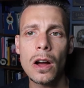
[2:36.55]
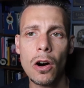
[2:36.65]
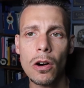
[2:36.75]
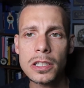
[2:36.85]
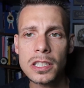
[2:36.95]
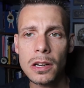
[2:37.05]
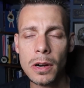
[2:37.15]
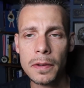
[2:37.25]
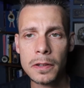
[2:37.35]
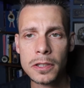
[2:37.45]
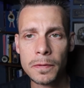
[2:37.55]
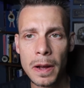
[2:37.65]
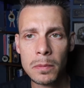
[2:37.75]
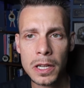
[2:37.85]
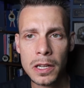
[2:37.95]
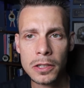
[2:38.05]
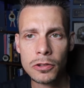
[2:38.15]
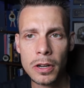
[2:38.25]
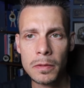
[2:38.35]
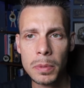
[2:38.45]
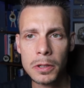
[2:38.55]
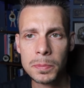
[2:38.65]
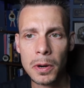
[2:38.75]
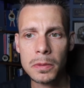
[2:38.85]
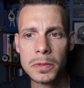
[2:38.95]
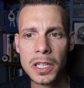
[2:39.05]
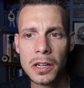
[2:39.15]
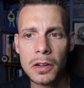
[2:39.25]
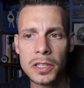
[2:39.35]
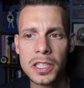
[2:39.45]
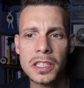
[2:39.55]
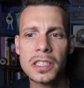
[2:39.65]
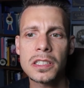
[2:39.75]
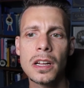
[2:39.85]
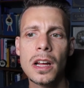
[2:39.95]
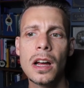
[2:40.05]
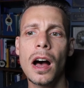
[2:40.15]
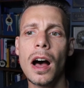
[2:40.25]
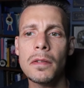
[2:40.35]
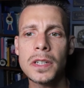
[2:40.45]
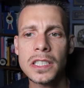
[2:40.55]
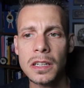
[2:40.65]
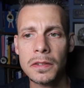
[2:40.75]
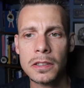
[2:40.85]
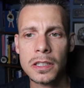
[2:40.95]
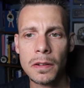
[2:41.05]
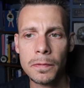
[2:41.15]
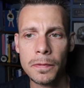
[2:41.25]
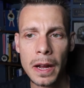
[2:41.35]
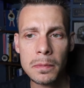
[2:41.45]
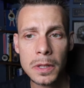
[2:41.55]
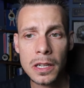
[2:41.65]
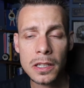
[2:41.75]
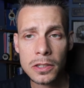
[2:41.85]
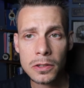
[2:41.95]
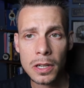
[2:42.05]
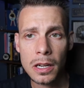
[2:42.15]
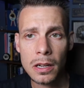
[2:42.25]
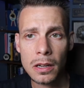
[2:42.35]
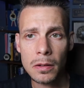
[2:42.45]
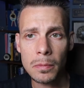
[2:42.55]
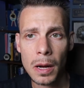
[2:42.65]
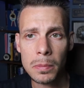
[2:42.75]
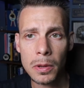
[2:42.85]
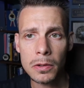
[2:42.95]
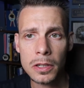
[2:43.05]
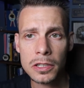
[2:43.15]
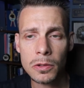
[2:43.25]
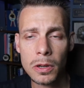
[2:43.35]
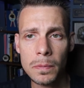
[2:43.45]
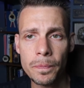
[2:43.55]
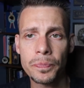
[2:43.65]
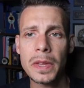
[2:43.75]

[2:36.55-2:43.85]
Also, if there's a family history of postpartum psychosis, obviously if there's a family history of bipolar disorder,